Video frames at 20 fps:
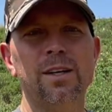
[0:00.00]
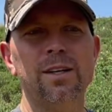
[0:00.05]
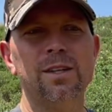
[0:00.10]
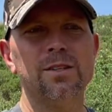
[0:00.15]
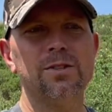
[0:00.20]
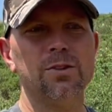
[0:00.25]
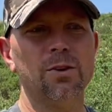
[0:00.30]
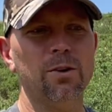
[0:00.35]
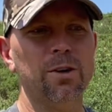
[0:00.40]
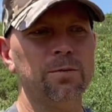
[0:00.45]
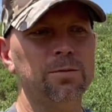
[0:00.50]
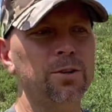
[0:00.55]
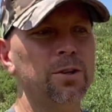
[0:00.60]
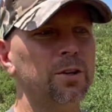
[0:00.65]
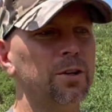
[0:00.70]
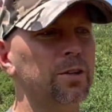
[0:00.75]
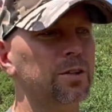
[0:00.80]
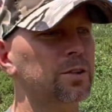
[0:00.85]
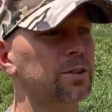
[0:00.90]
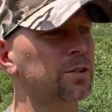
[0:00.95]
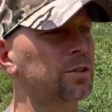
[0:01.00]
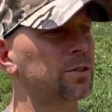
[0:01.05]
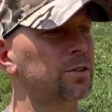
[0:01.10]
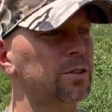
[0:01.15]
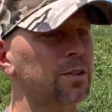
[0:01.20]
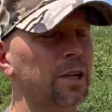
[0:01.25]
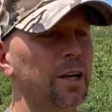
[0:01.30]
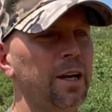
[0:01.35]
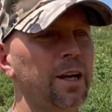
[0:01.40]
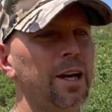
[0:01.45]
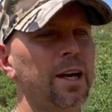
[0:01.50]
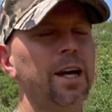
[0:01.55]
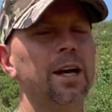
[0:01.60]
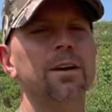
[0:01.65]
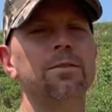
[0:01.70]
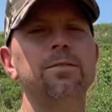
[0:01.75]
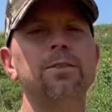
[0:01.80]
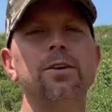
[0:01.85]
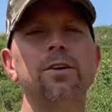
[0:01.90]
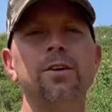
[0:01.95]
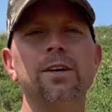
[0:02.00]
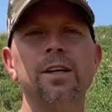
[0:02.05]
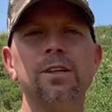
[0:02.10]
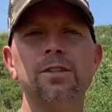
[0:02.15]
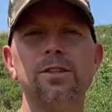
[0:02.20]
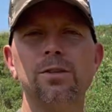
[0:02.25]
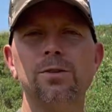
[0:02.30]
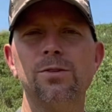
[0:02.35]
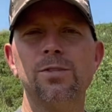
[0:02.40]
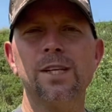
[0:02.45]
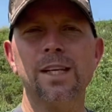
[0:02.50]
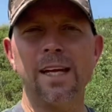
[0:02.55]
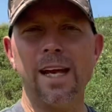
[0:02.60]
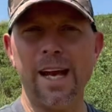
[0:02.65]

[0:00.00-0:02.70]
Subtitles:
So if you're inducing